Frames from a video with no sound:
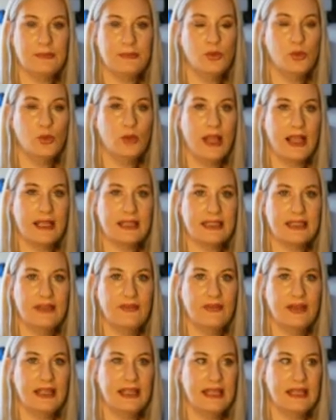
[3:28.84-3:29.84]
pool
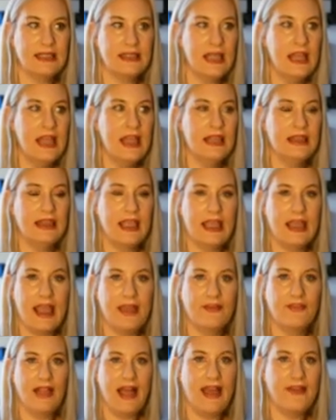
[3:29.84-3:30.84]
activities, they
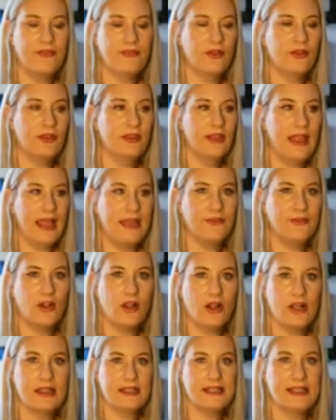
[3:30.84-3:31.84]
have
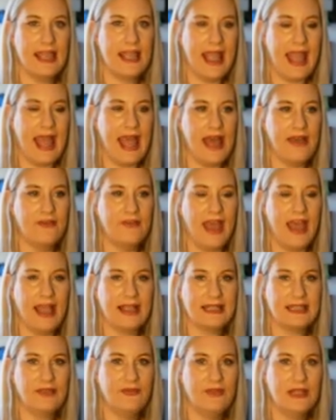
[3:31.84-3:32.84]
lifeguards, they have
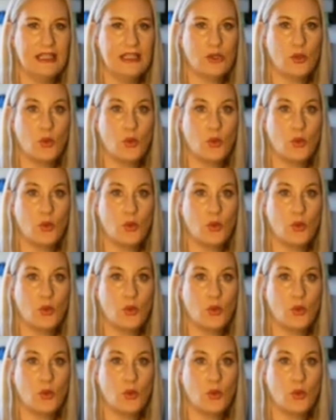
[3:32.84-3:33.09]
activities